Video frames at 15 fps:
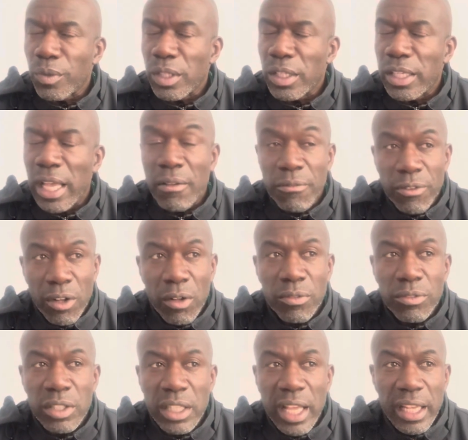get
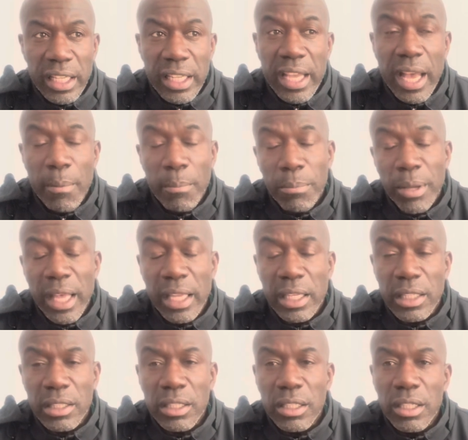involved in any
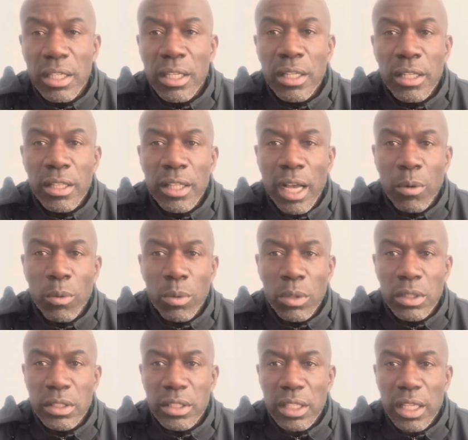campaign that
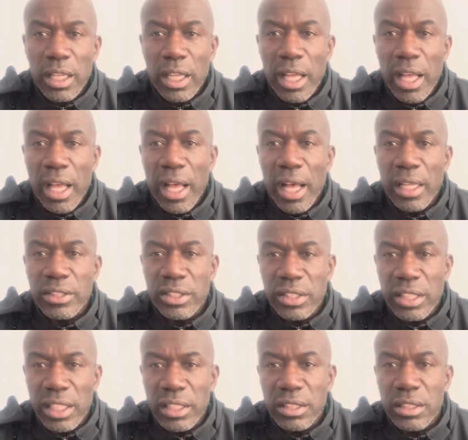would
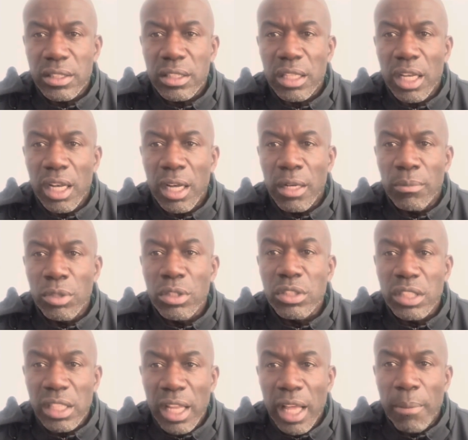assist
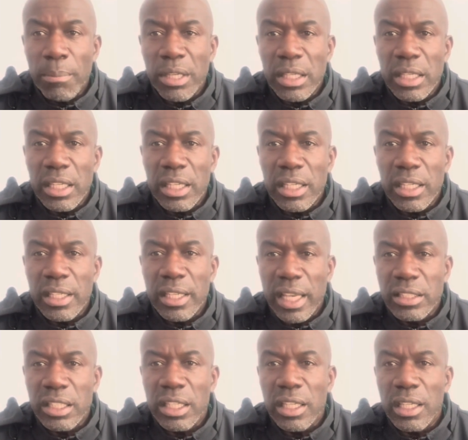Lucy Letby in
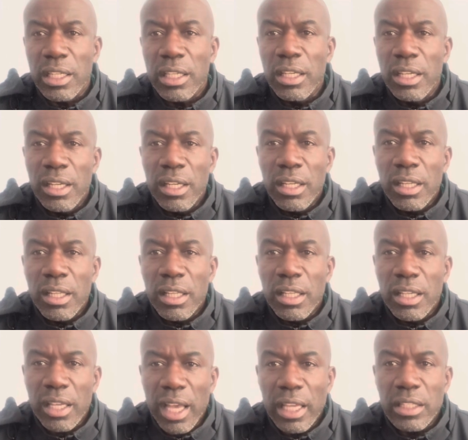getting the
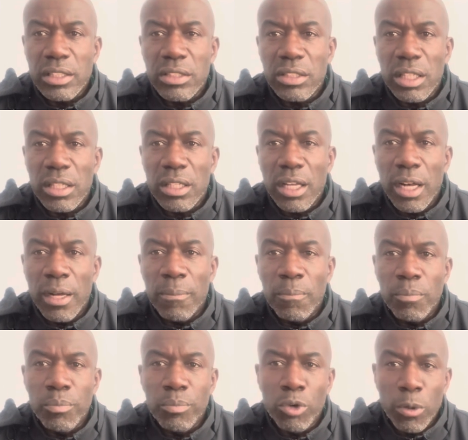case
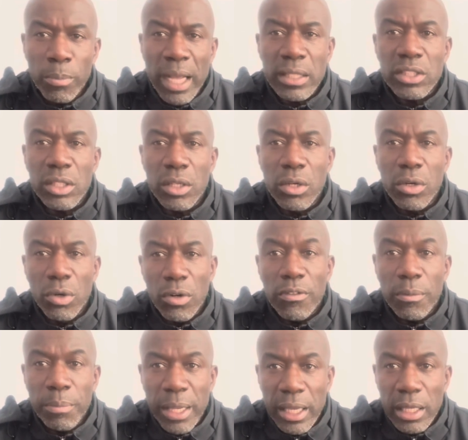brought back to the Court
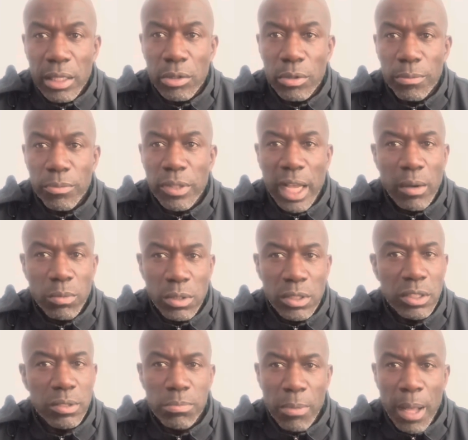of Appeal. That
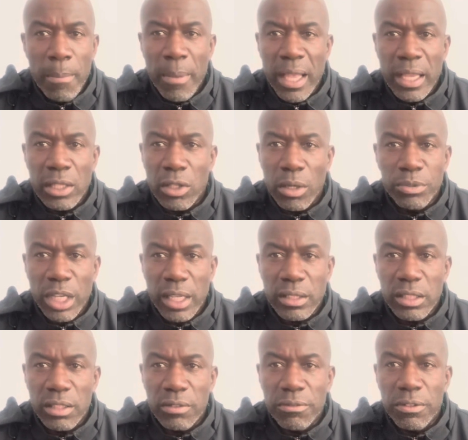was my main
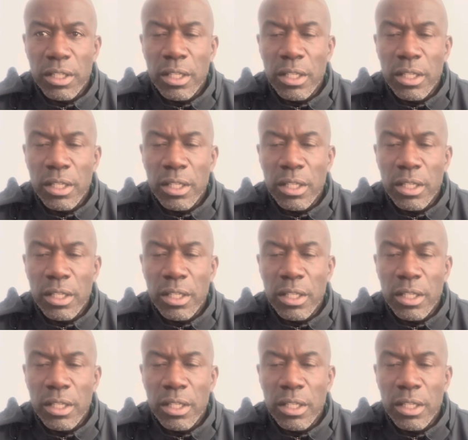objective.